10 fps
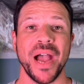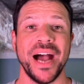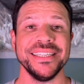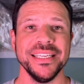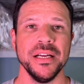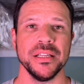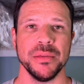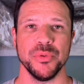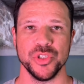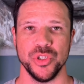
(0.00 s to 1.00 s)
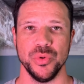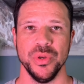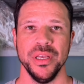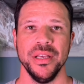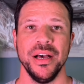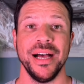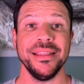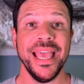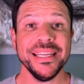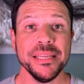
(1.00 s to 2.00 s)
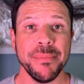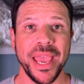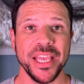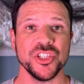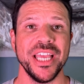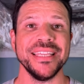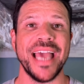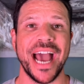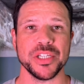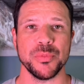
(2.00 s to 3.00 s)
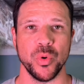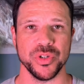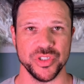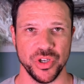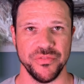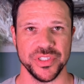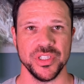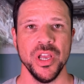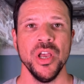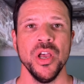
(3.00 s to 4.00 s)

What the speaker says: Idea number 2, a landing page and dashboard service.